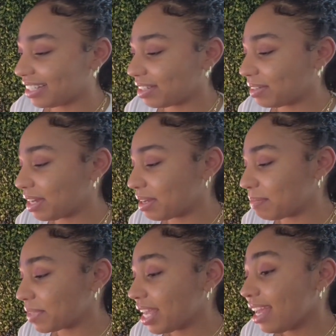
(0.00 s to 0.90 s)
so
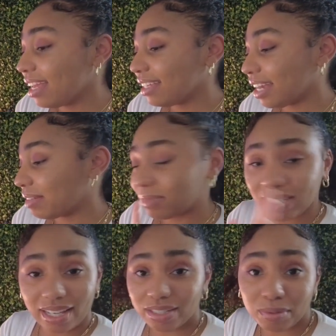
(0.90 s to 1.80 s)
um, yeah, in
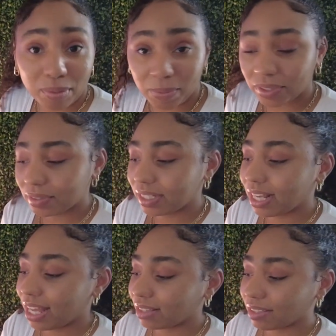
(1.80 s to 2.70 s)
case you were wondering,
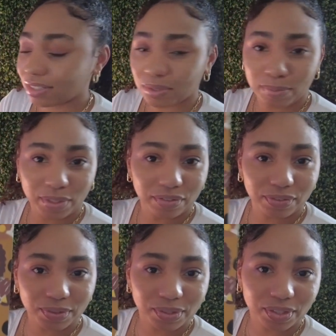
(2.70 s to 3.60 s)
I thought this was
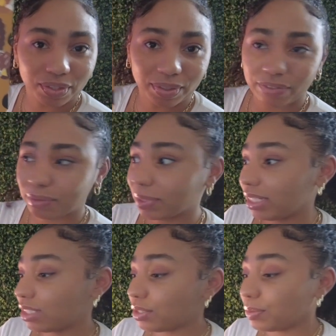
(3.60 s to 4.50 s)
beautiful. So if you want to
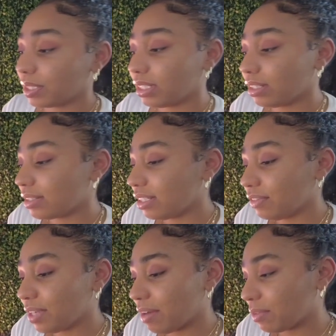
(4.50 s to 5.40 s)
get you one, go see
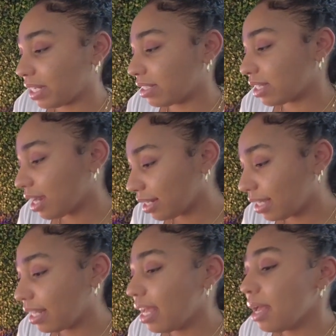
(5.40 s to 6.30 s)
if you have one at
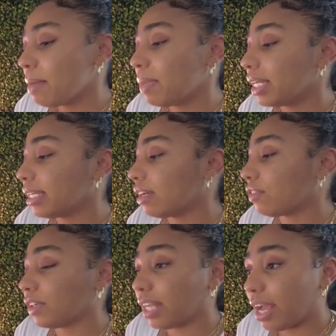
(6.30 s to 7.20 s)
Target. But yeah,
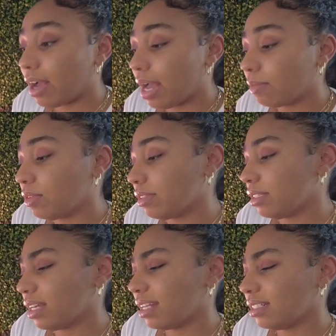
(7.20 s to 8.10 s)
for now, I'm going
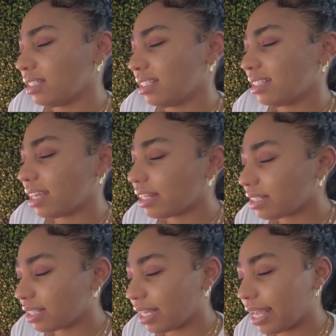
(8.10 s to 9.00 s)
to kind of just
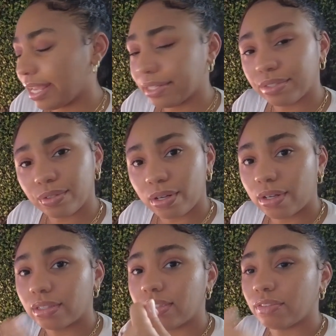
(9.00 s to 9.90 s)
sketch like hand
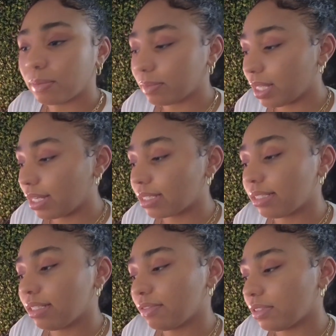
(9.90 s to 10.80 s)
draw different blocks
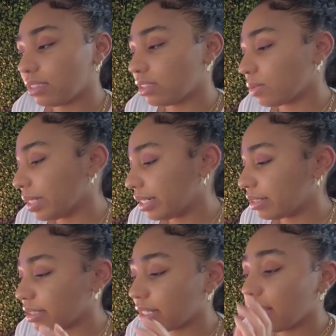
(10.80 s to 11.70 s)
and different
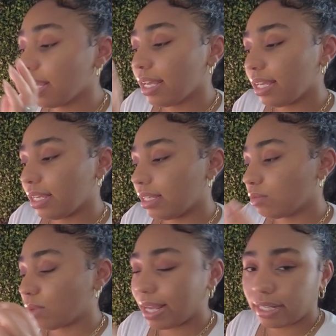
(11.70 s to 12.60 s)
squares
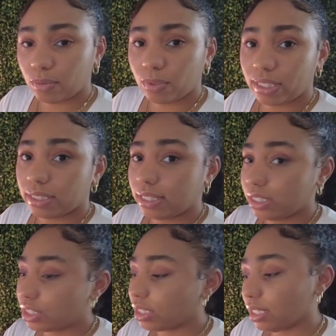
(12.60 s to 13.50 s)
and write in what
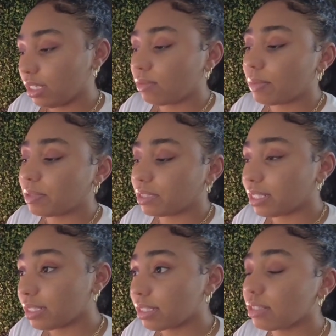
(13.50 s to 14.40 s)
each thing
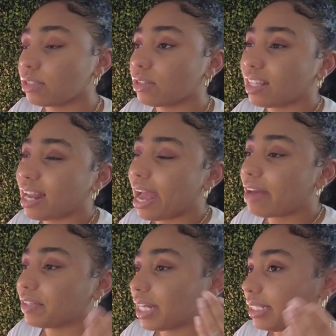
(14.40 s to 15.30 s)
represents so that I
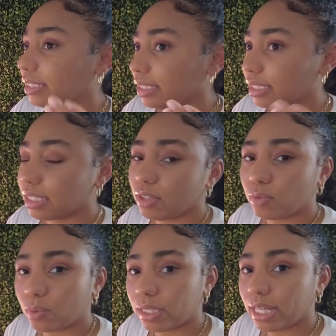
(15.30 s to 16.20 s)
have an idea of
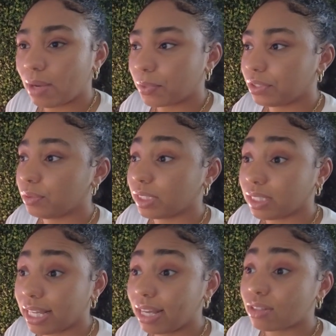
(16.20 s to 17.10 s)
what I want to do with the
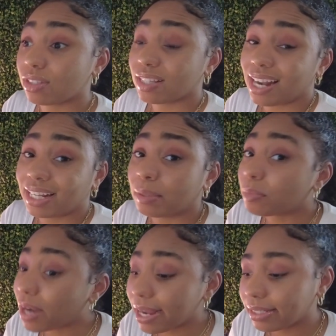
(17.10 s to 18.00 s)
layout so that I can
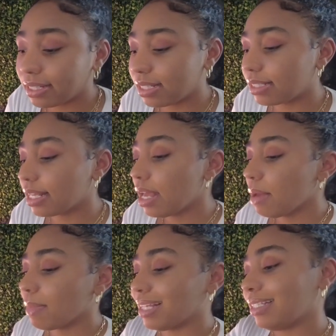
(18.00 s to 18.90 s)
practice
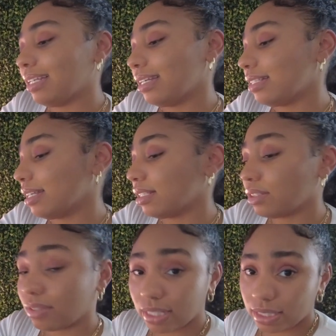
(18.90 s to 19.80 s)
my CSS
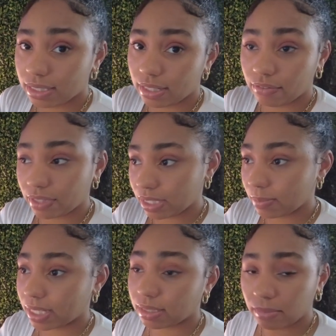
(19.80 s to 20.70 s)
grids and
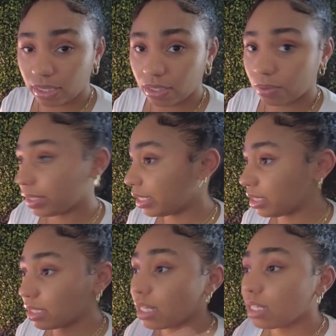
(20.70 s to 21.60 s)
Flexbox and media
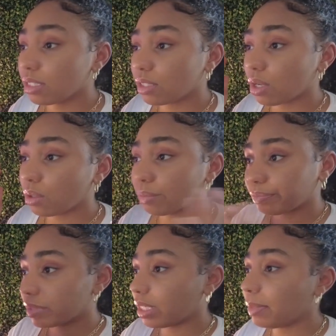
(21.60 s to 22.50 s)
queries. So
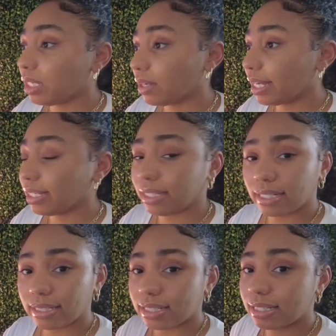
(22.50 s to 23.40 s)
let me go ahead and get
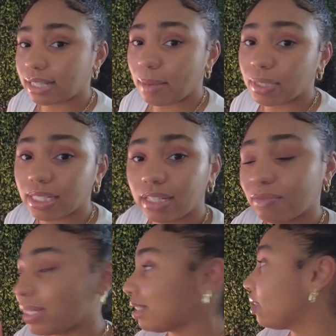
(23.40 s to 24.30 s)
into this. I'm going to give
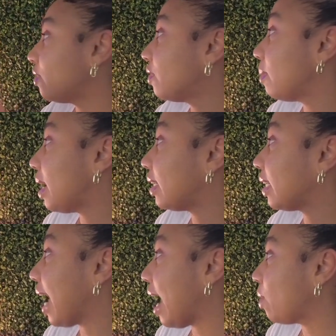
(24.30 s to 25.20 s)
myself about
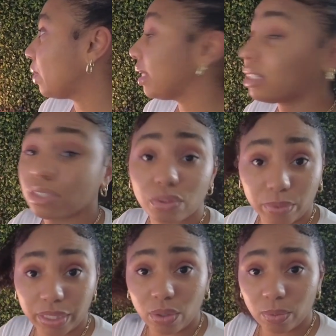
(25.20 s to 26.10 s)
an hour. It's
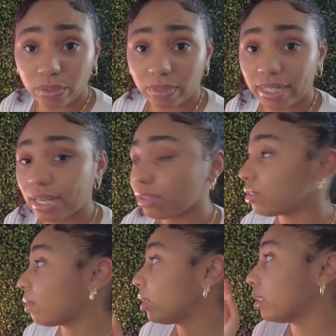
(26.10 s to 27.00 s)
3.01 right now,
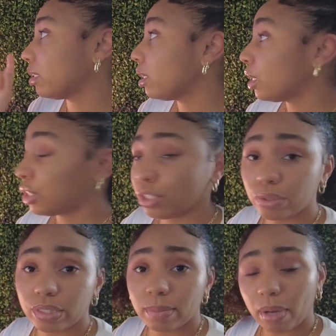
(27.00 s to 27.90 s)
so I'm going to
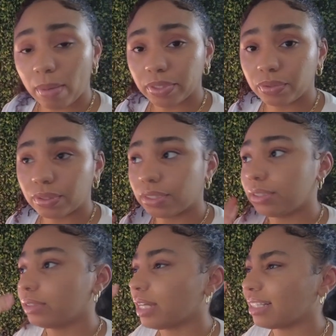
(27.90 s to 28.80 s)
use the
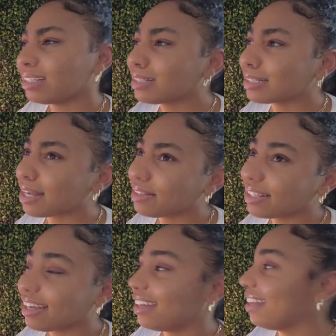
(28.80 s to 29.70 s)
Pomodoro, I think that's how you
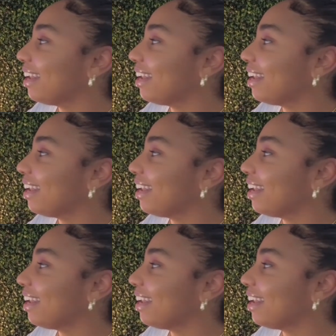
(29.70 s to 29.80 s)
say it,